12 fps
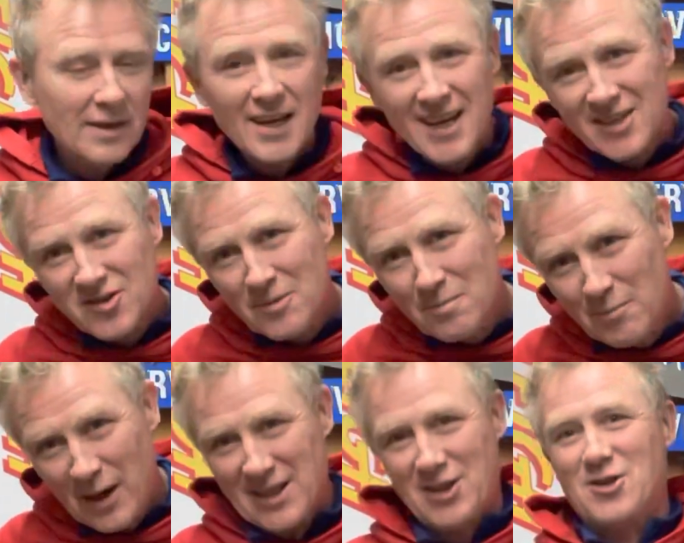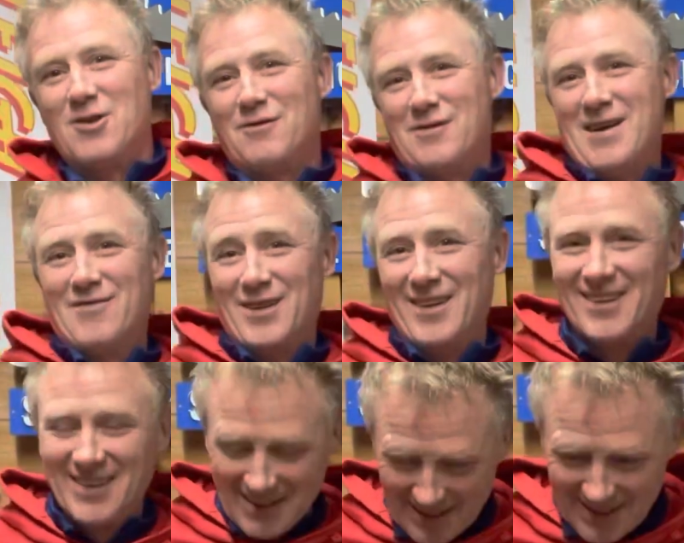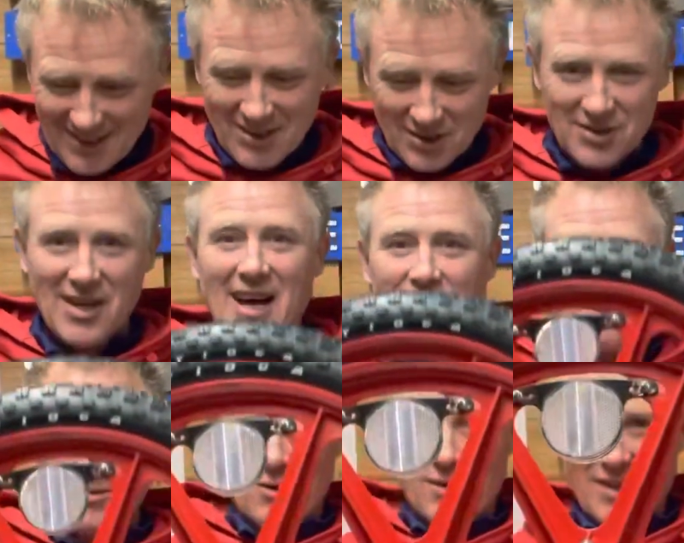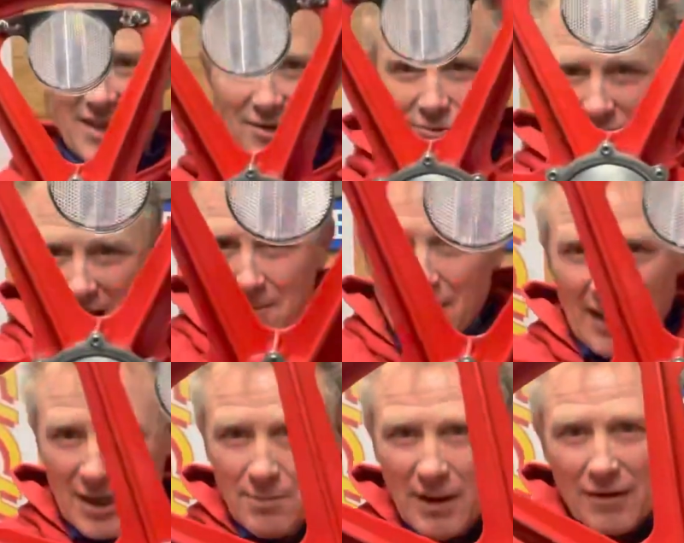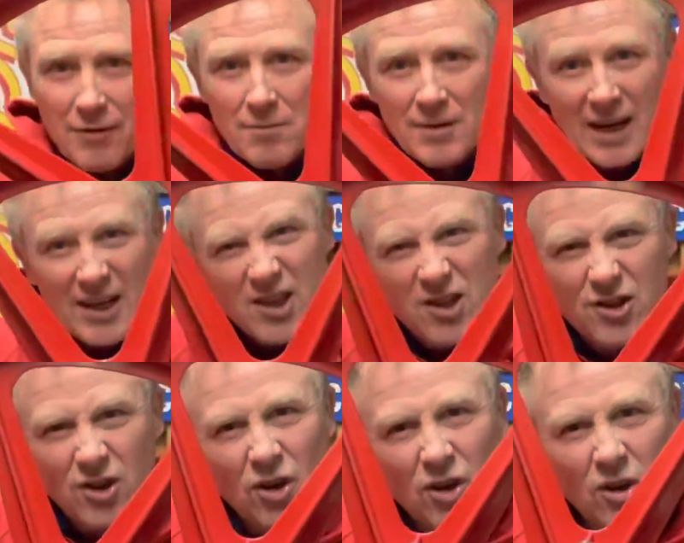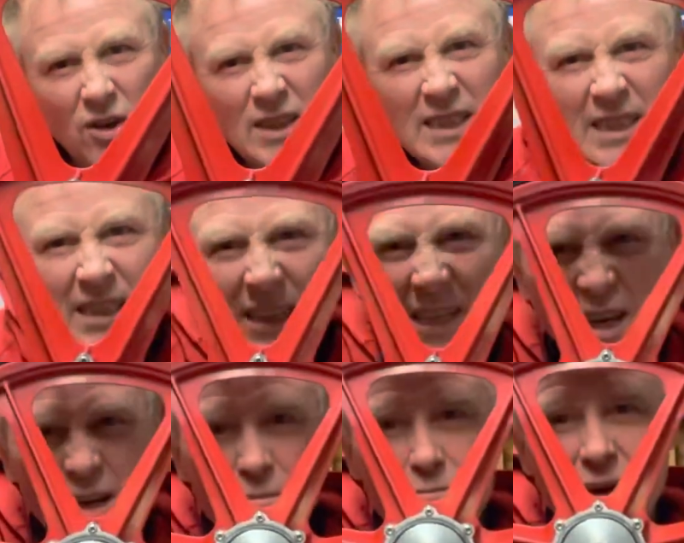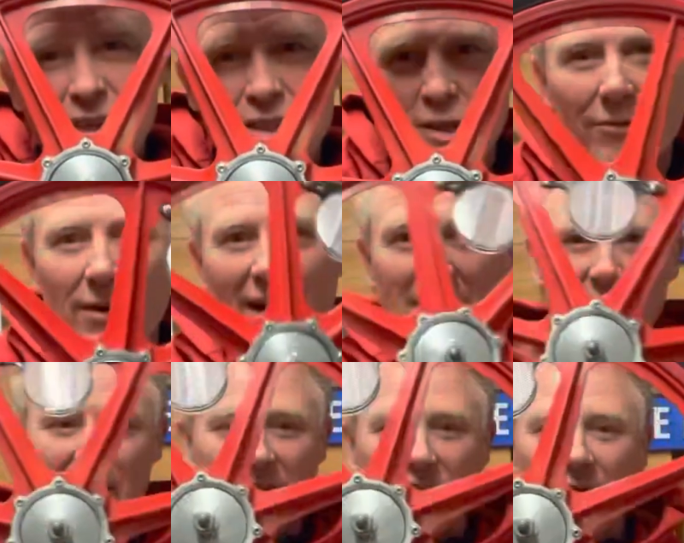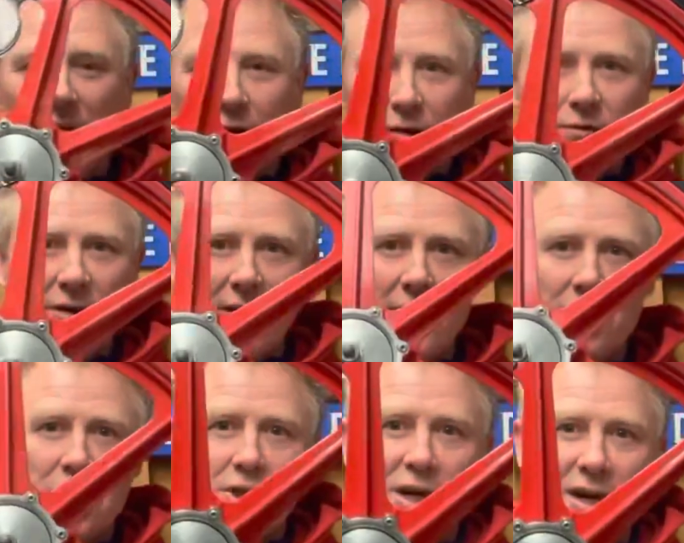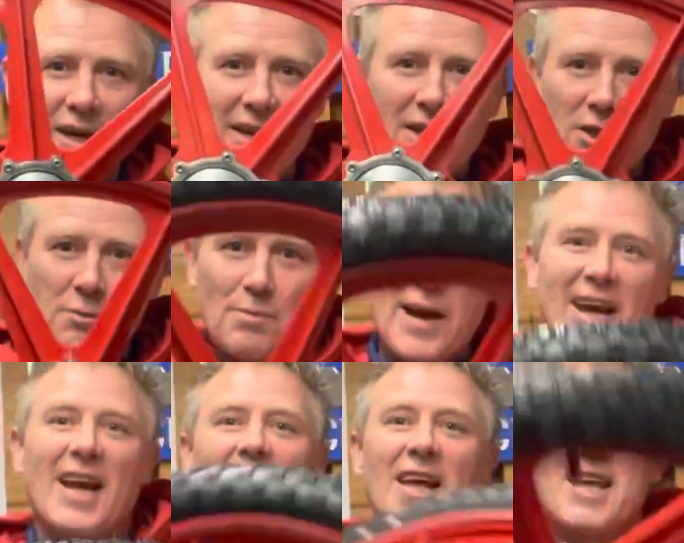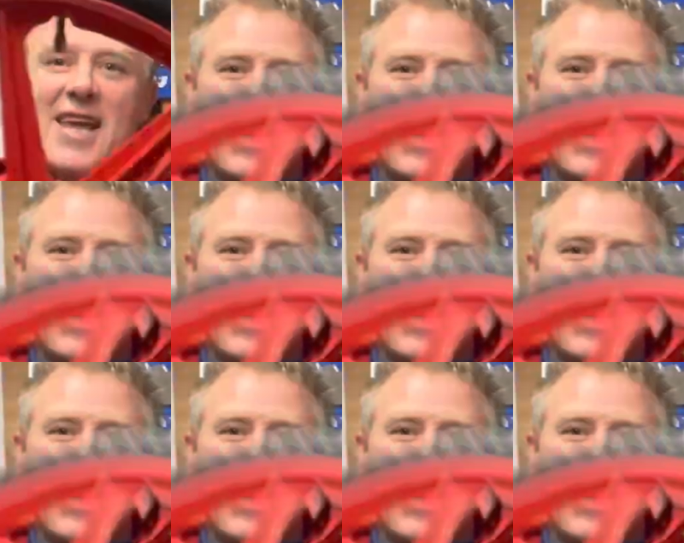it's the best stuff ever, because that's brought these red mags back from that dull kind of matted red to this lovely shiny spangly,